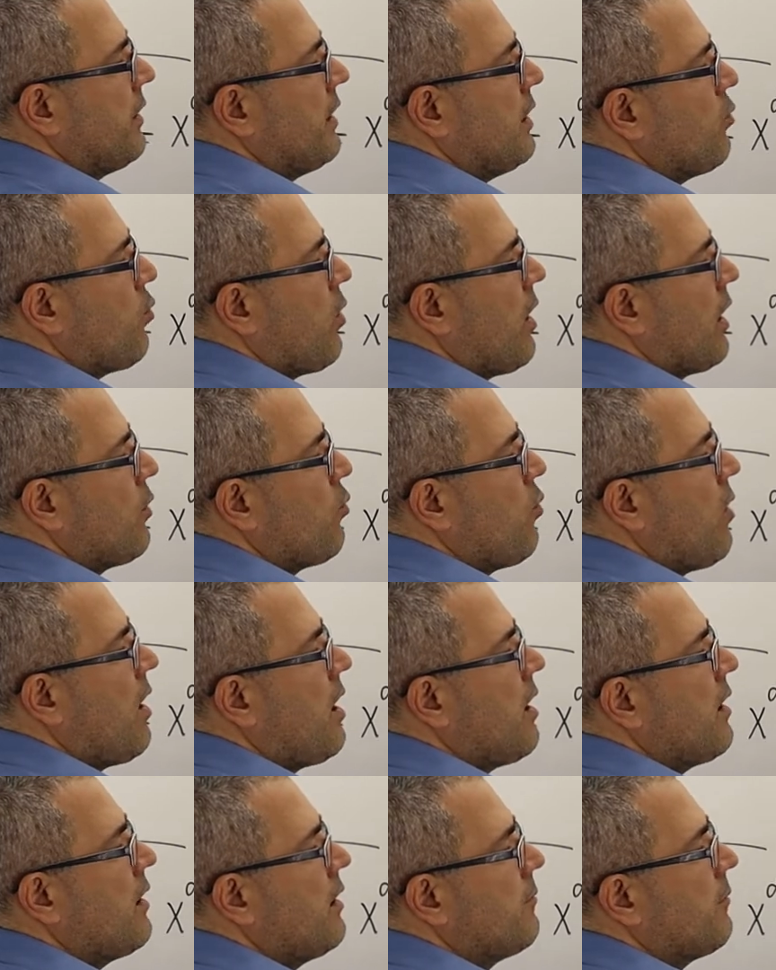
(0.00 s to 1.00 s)
py,
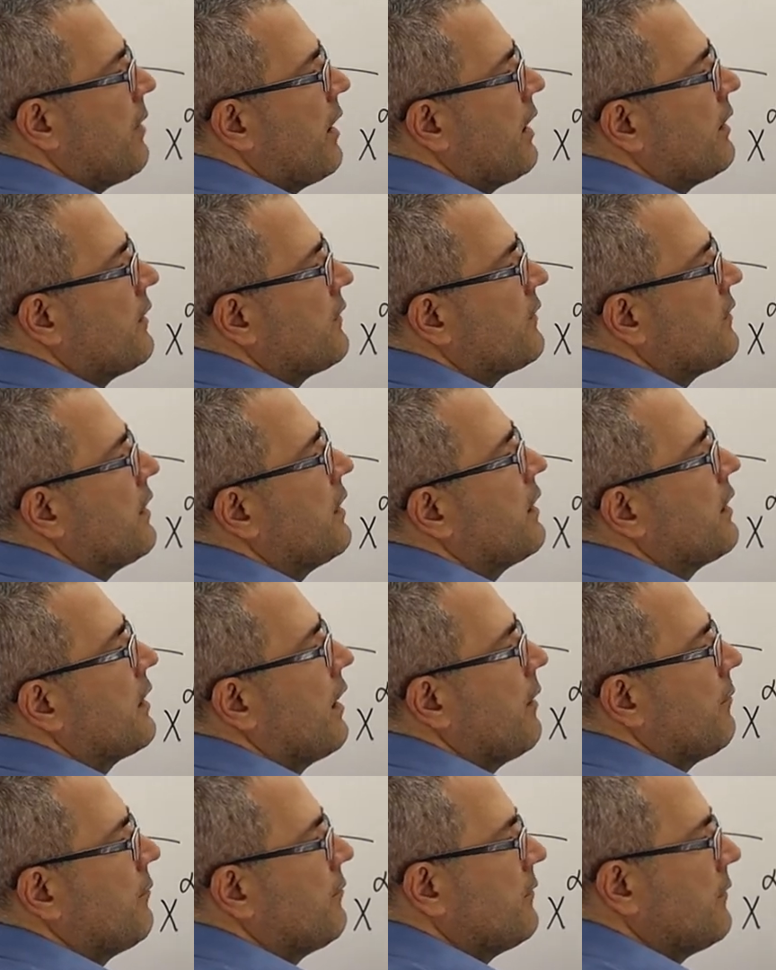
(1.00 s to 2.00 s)
y minus
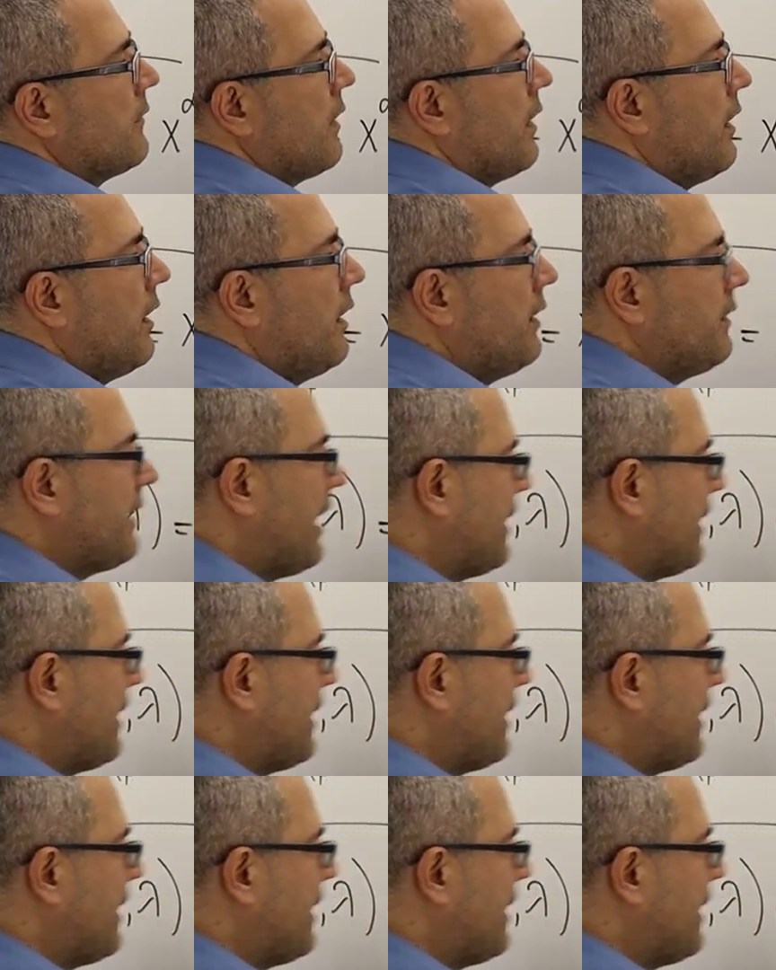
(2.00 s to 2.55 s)
income, right?